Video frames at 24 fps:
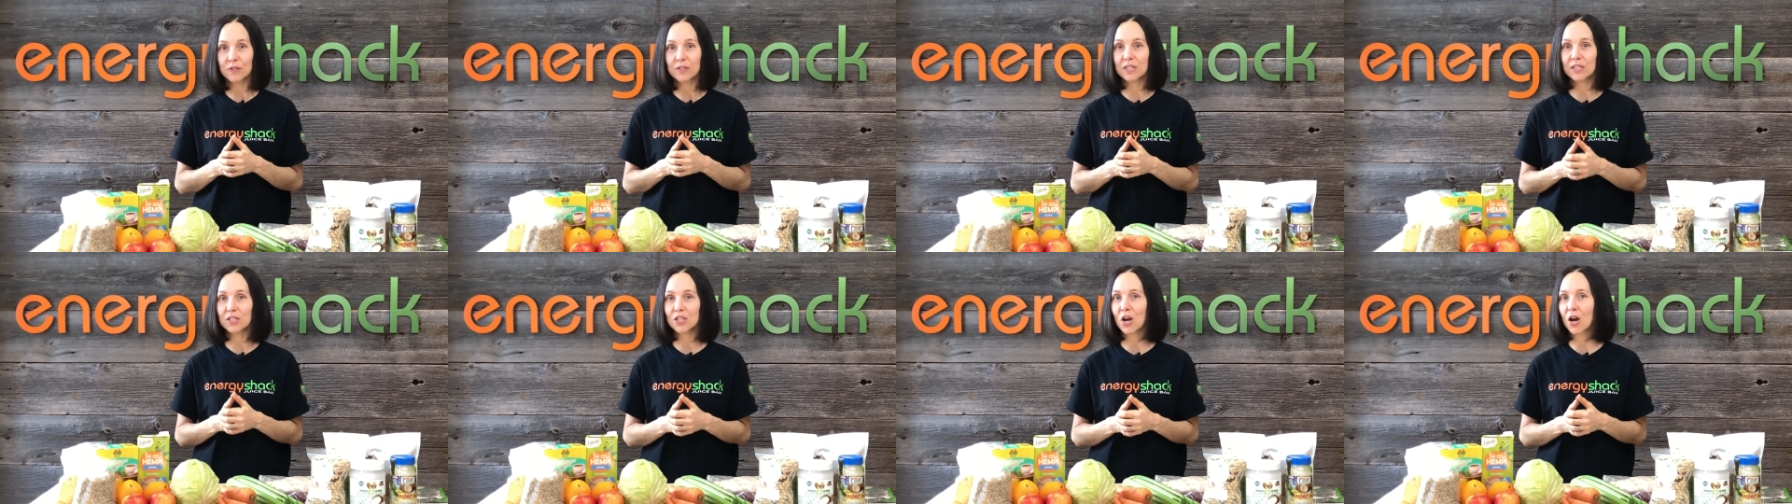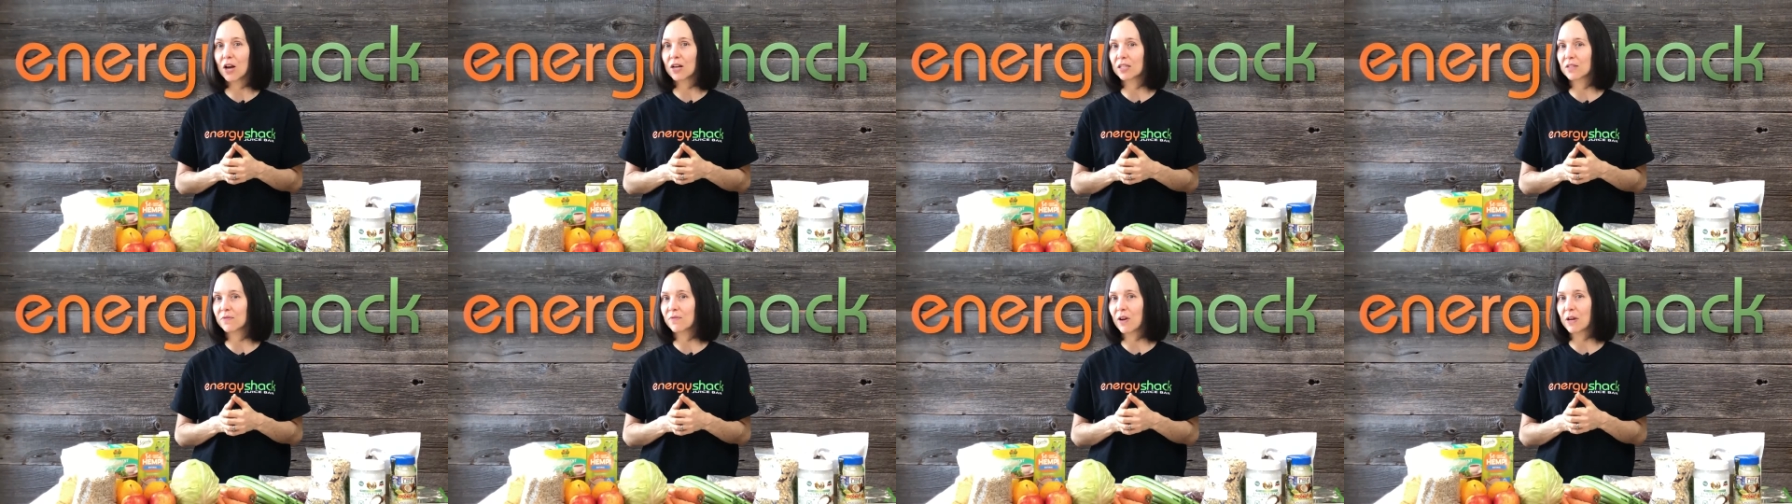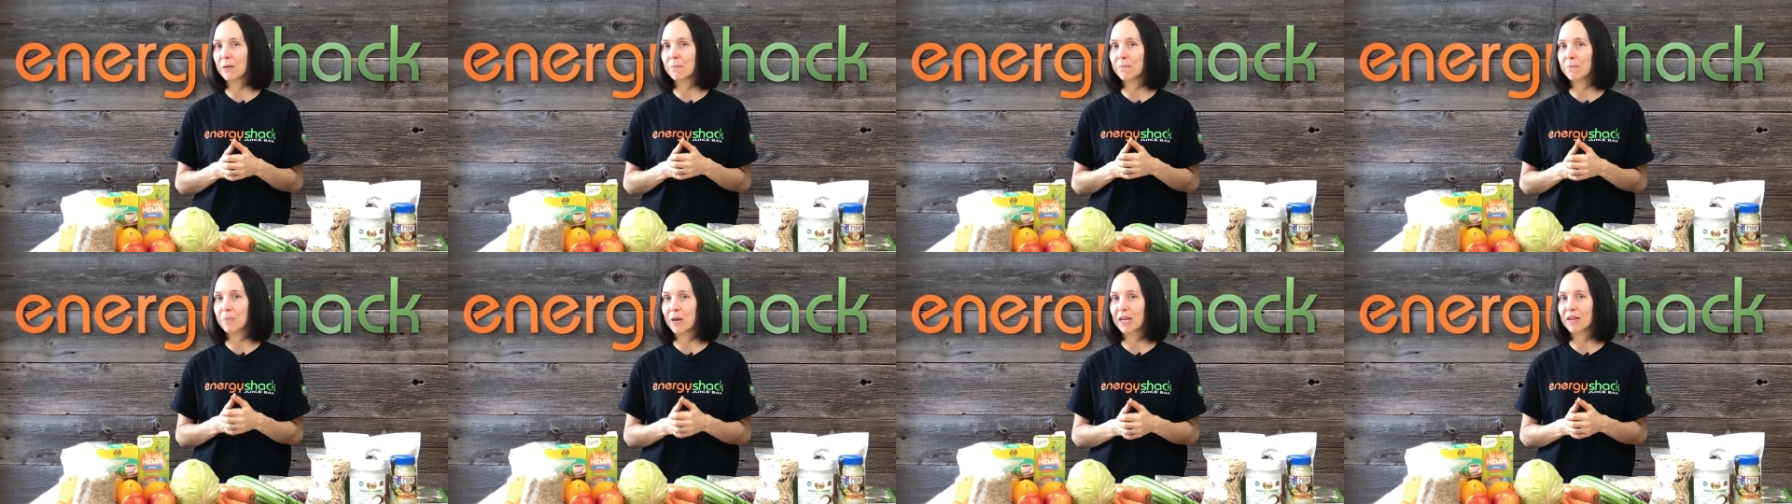
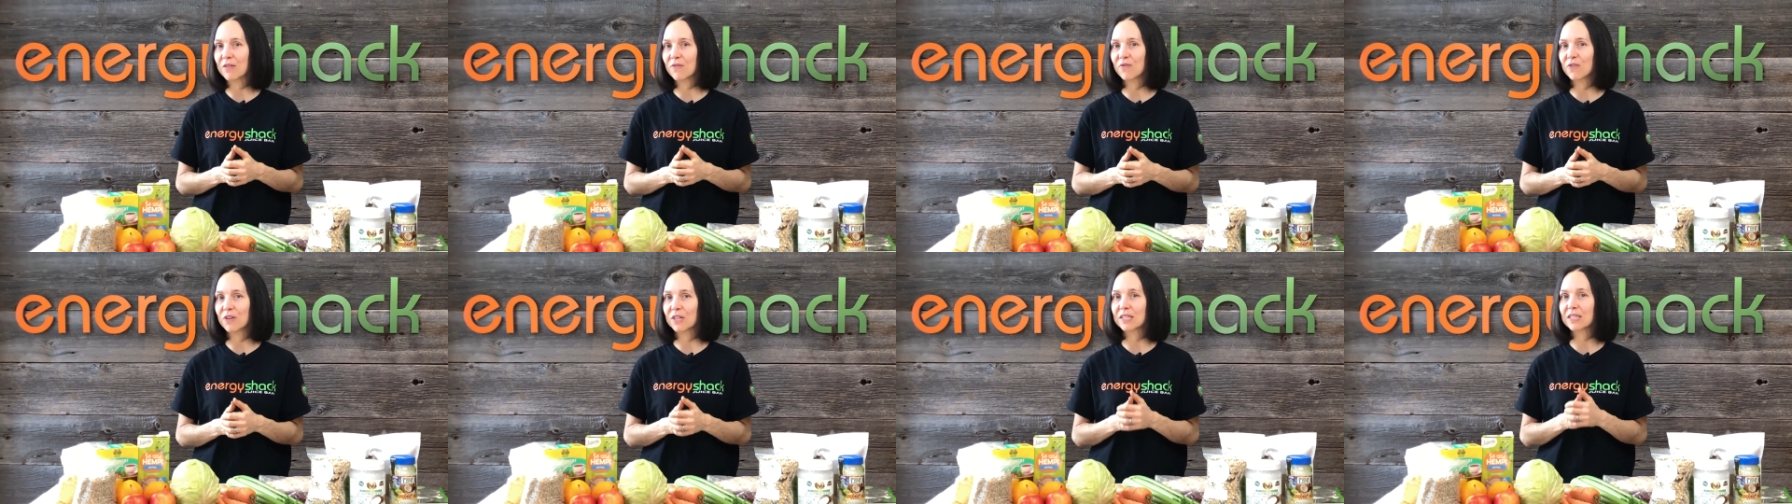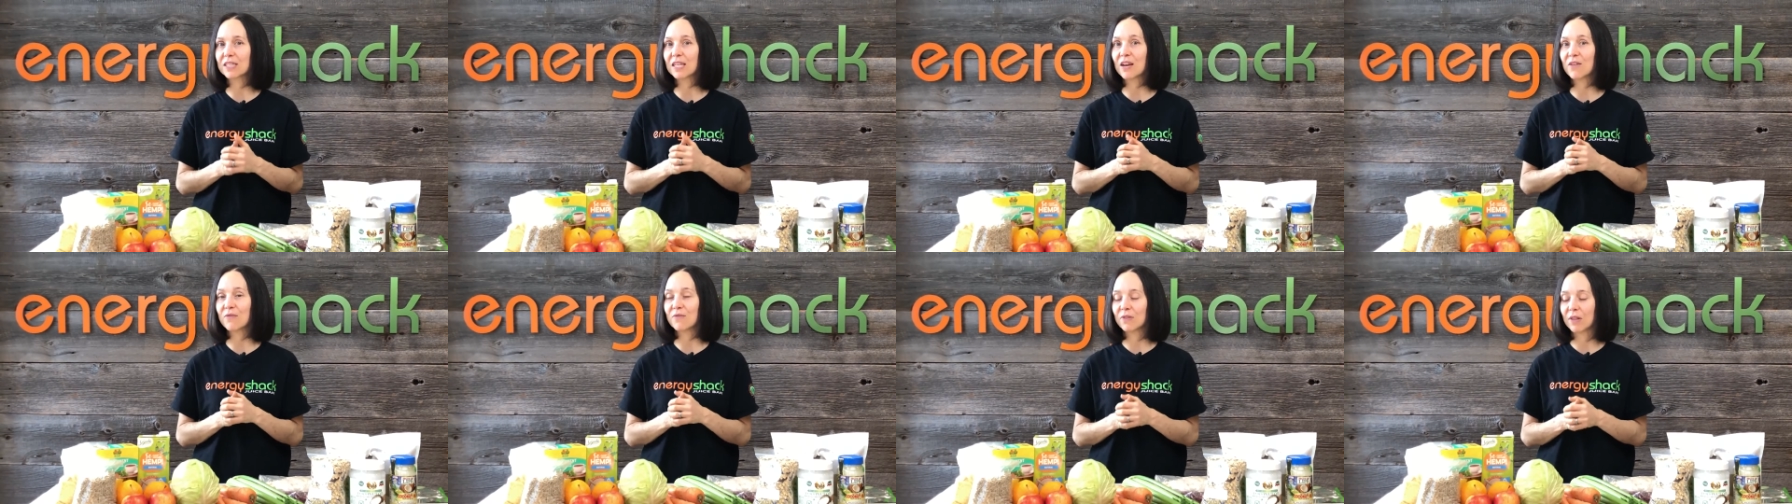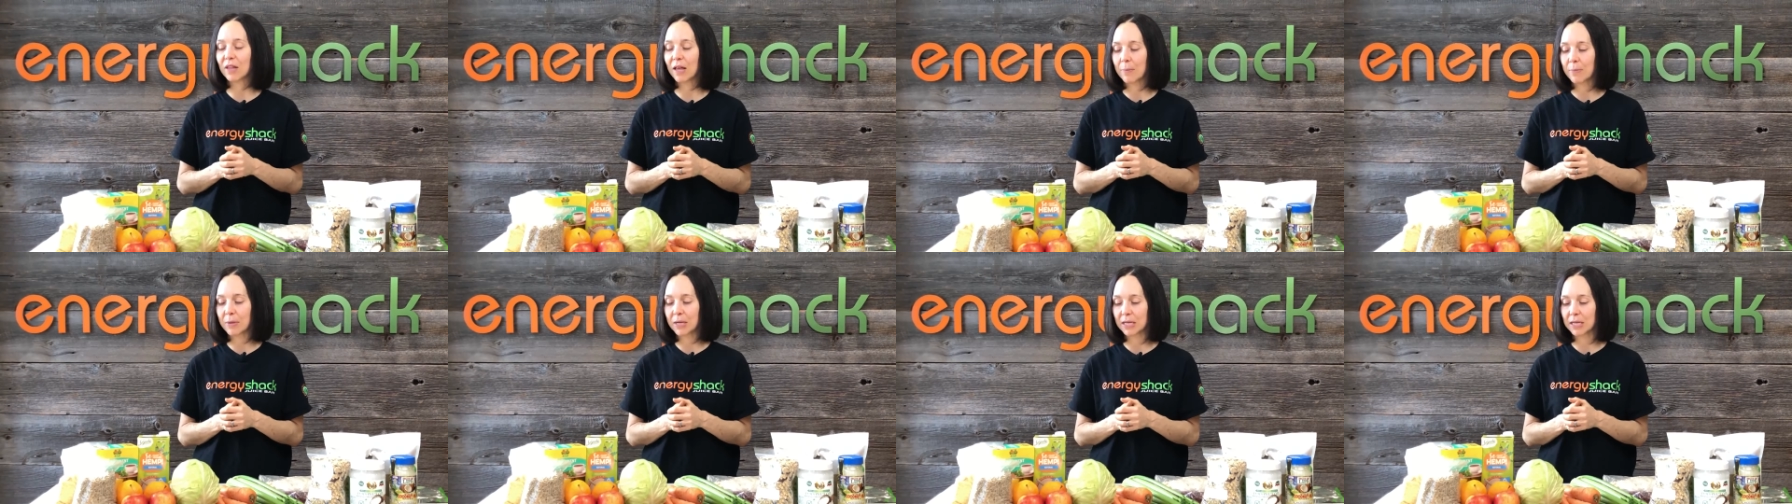detoxifying benefits of
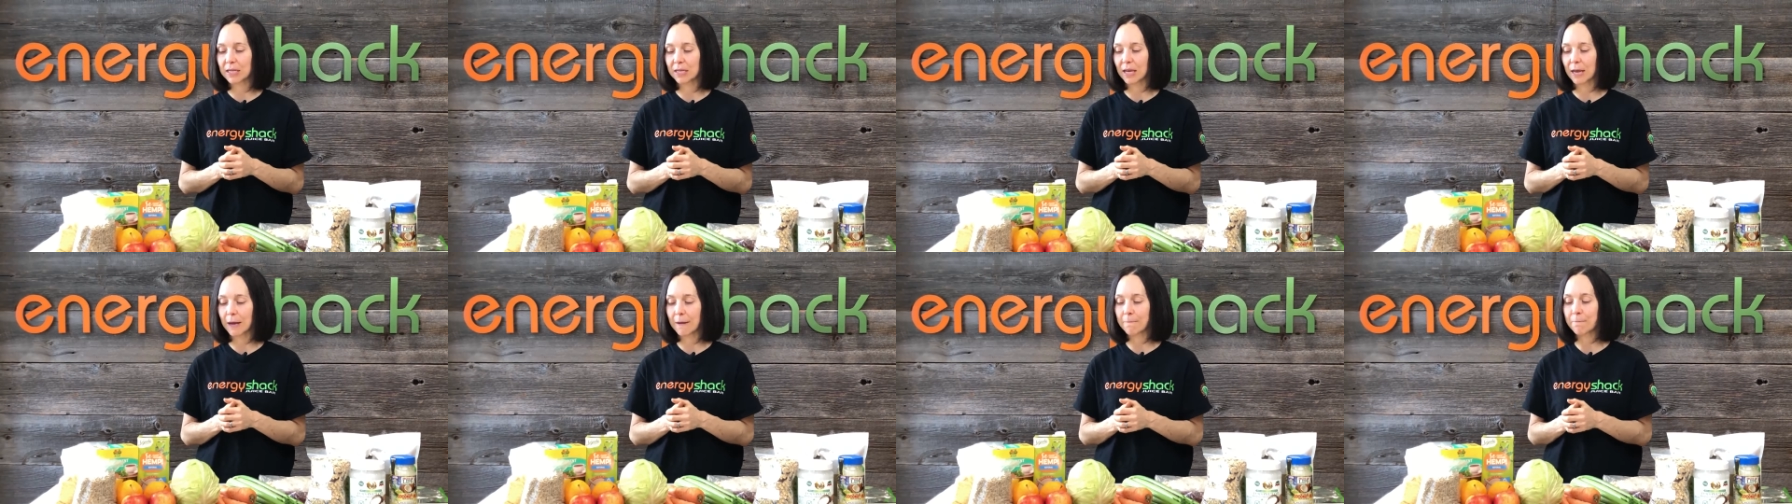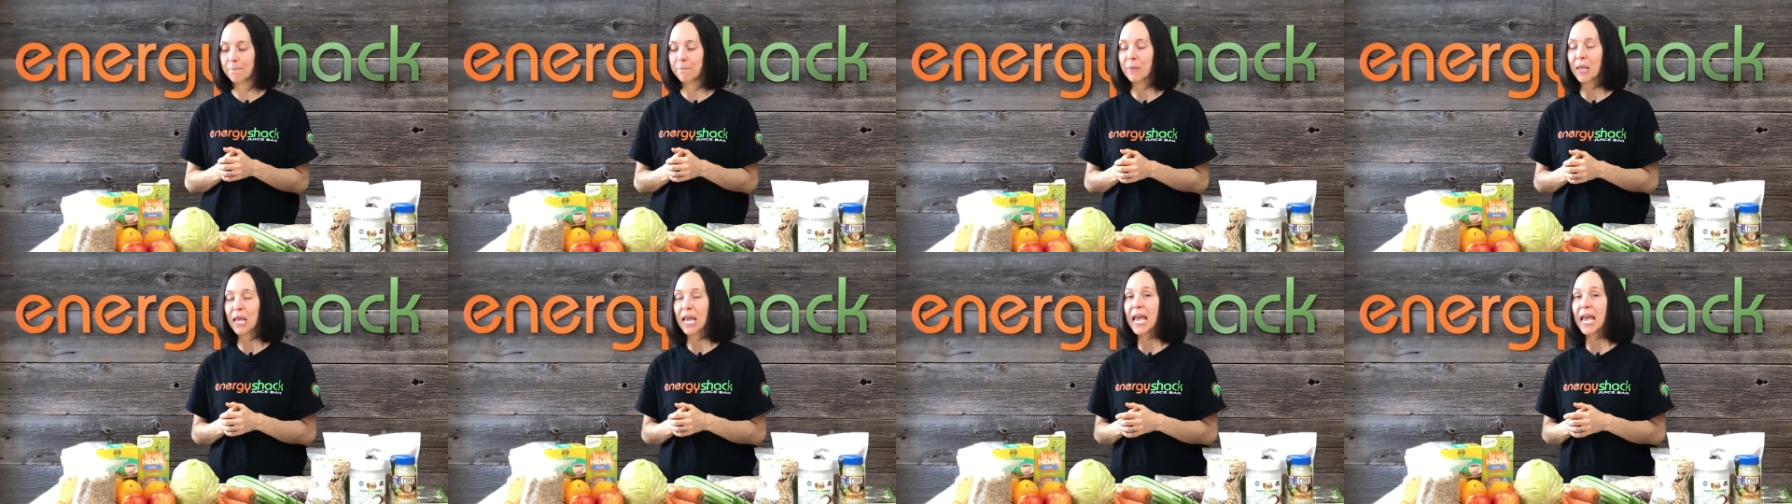lemon again.